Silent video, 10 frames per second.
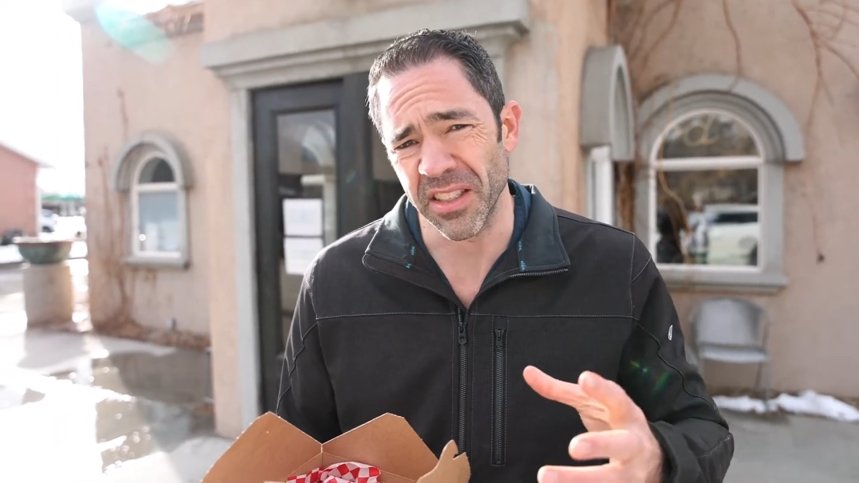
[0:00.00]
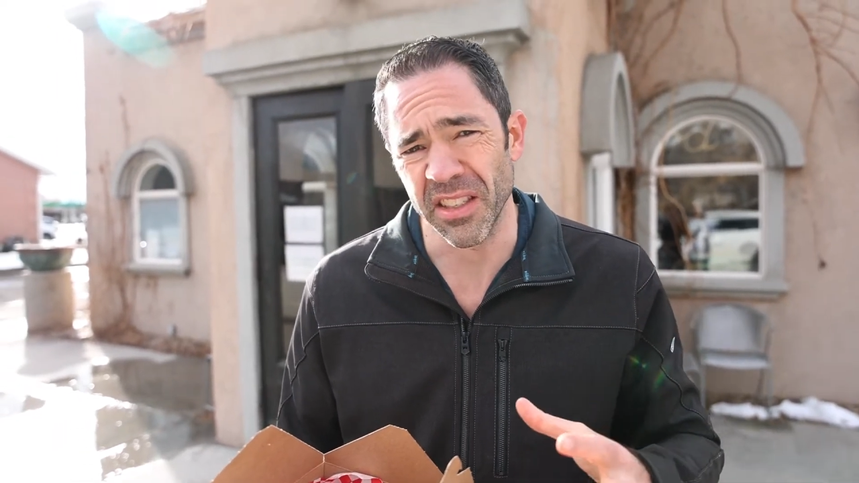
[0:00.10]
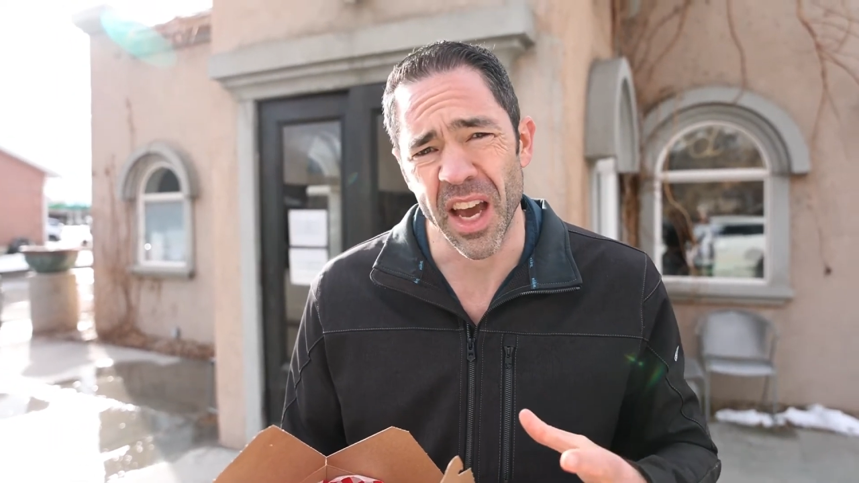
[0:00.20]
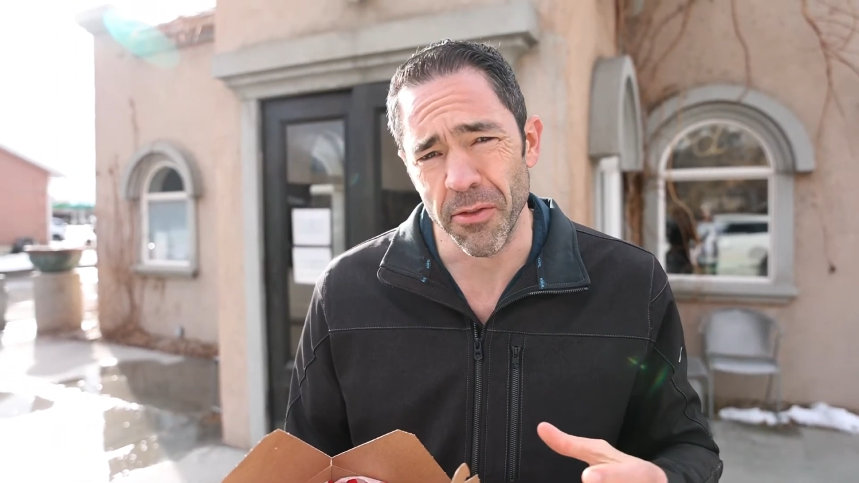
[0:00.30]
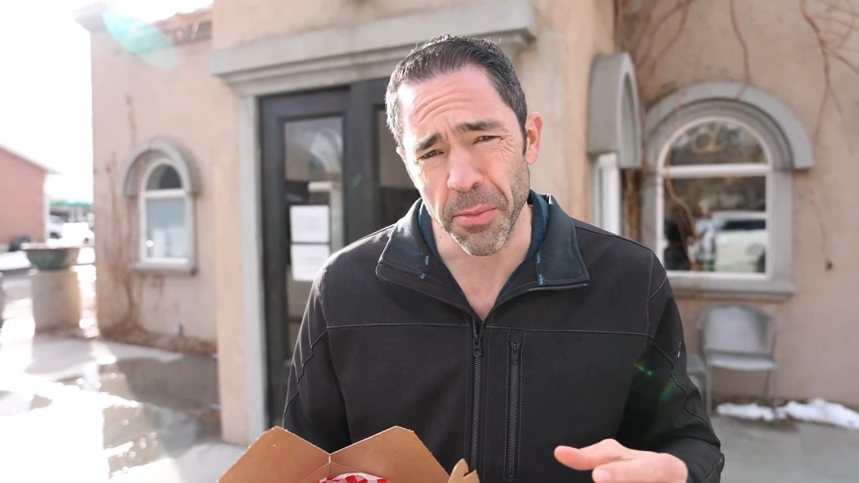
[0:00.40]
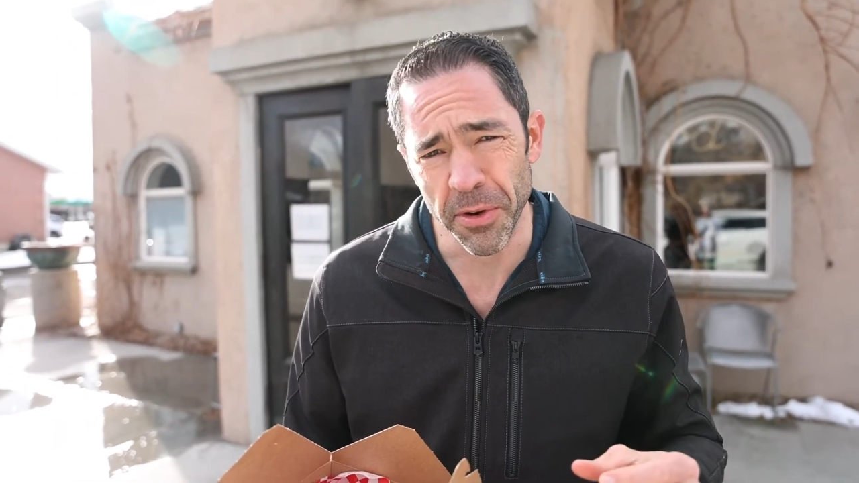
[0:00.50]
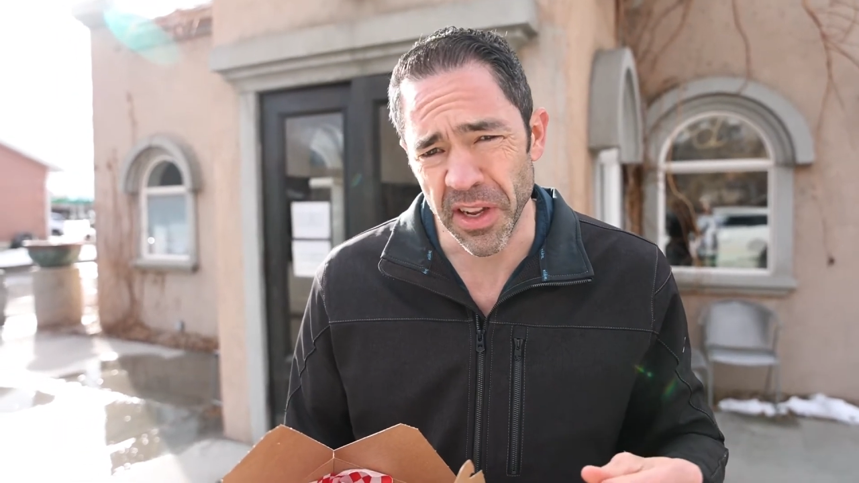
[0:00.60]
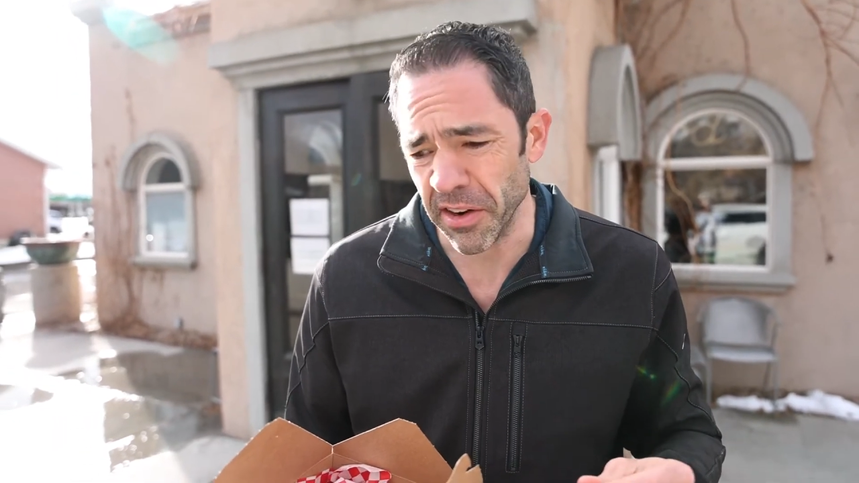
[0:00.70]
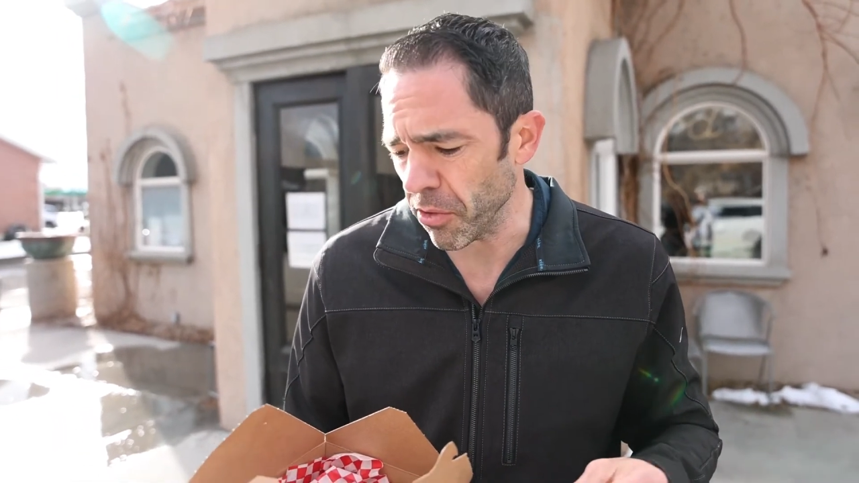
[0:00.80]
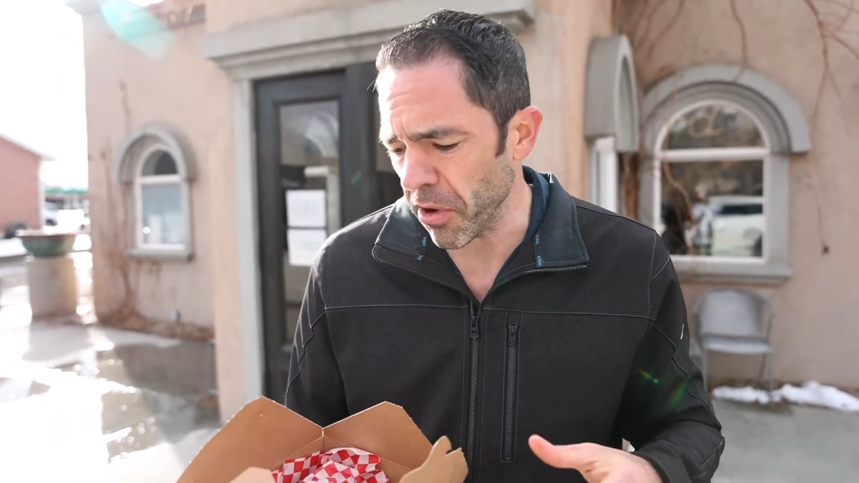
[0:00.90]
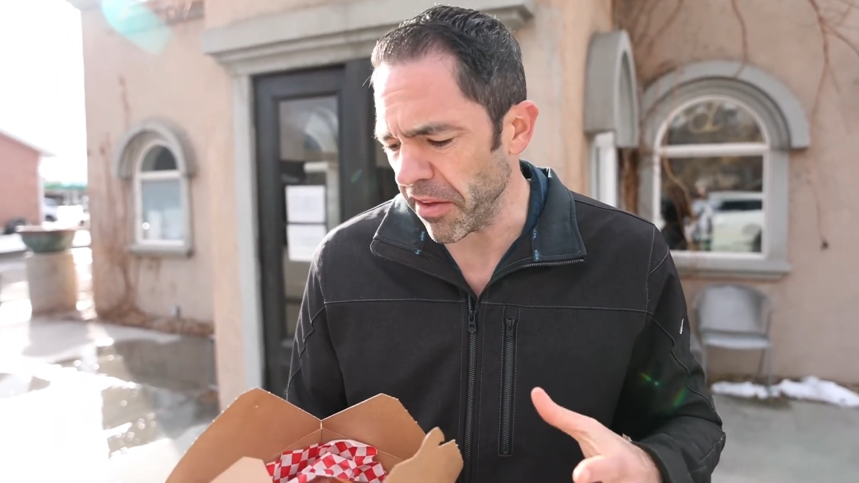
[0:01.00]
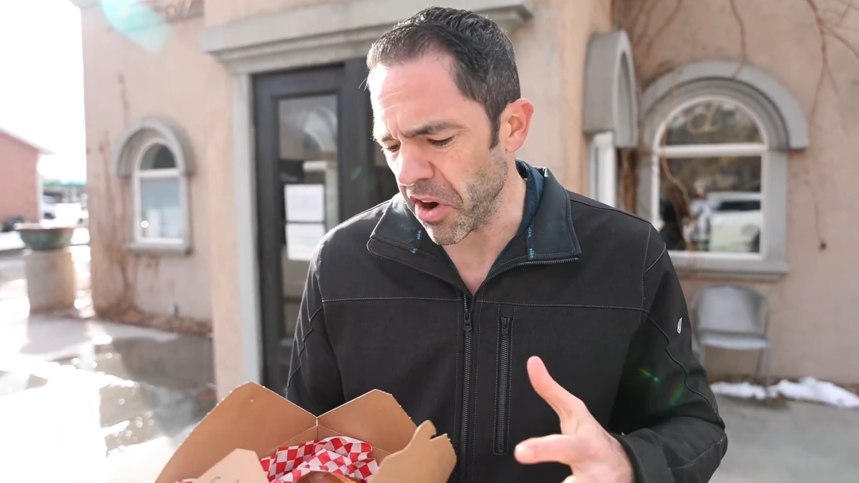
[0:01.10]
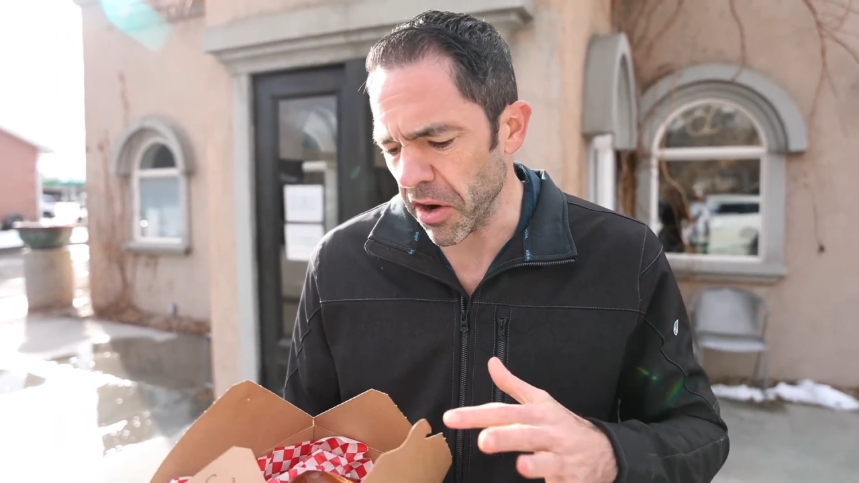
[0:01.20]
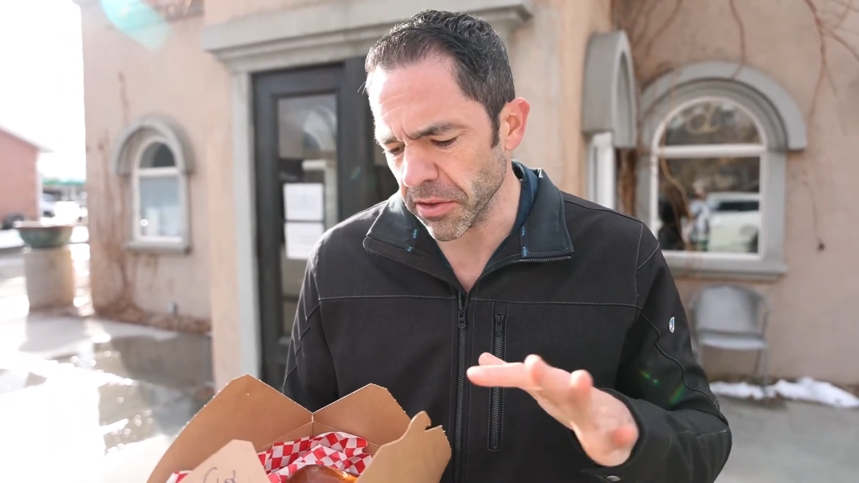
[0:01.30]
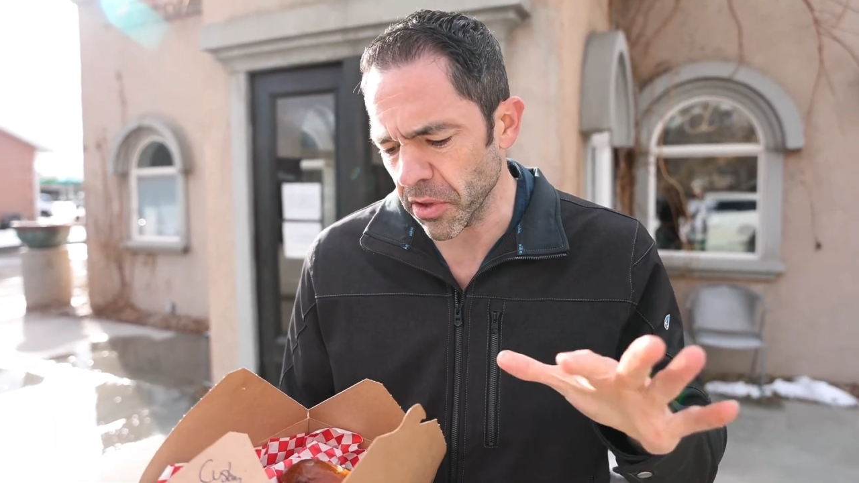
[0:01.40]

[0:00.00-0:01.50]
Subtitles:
just kind of a pretender right there.